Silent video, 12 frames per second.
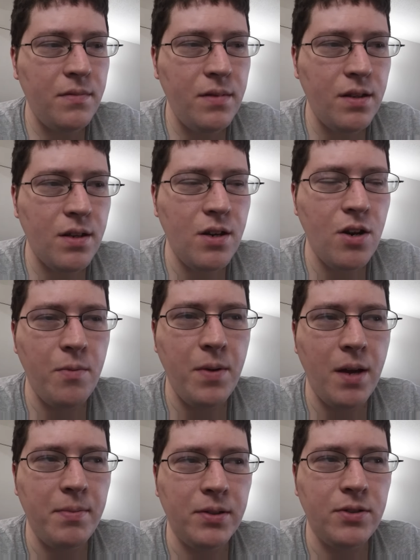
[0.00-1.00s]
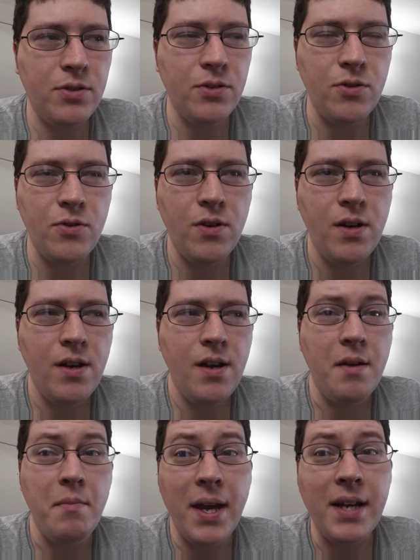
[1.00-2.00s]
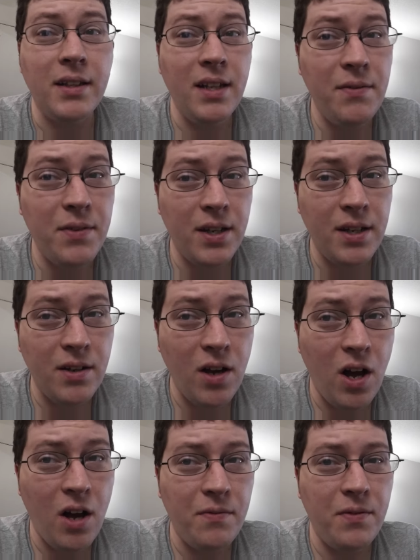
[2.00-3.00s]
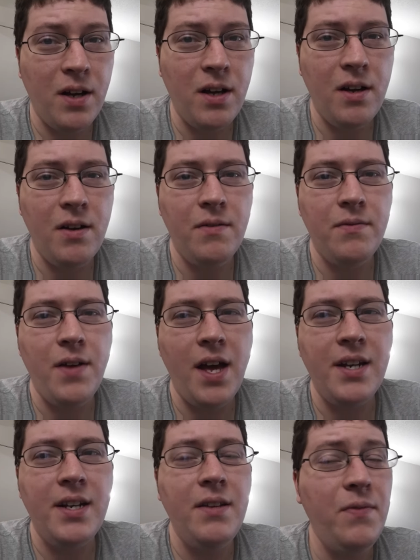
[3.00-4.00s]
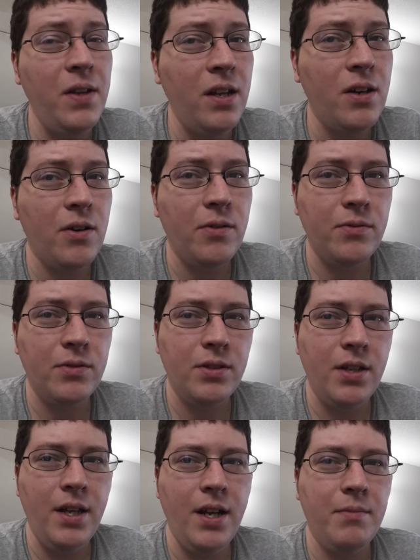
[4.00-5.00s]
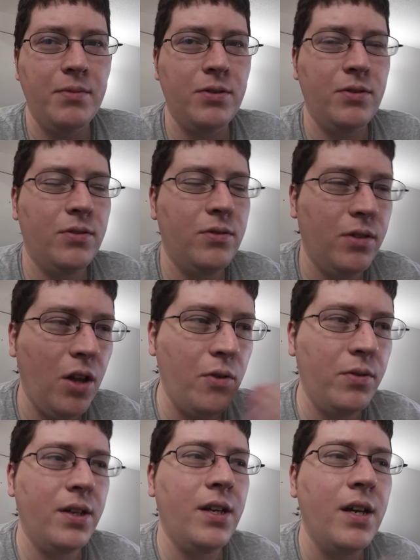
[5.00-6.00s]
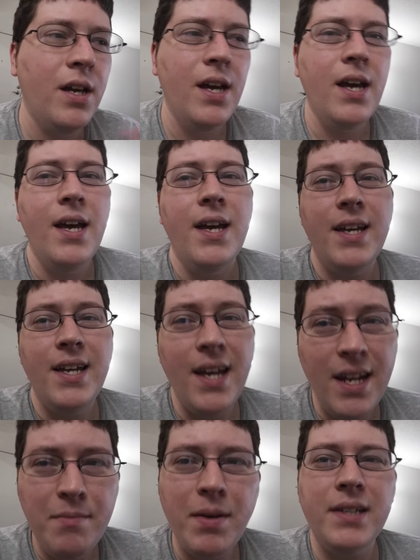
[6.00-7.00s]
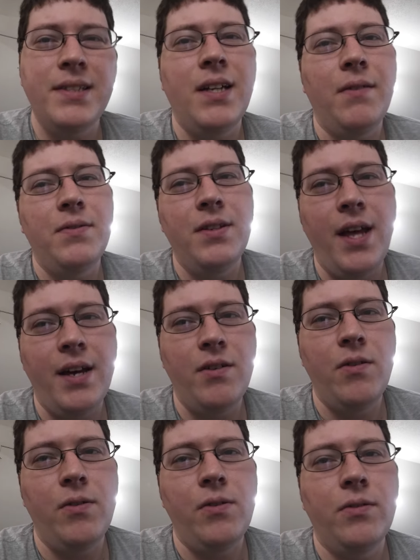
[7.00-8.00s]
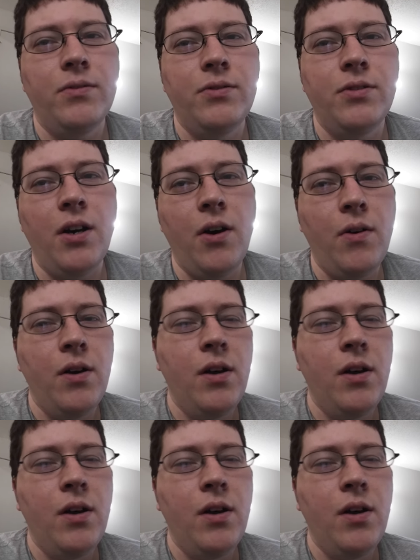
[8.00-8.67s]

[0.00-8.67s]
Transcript: be able to make a living off of editing videos. And I'm slowly getting myself to that goal. So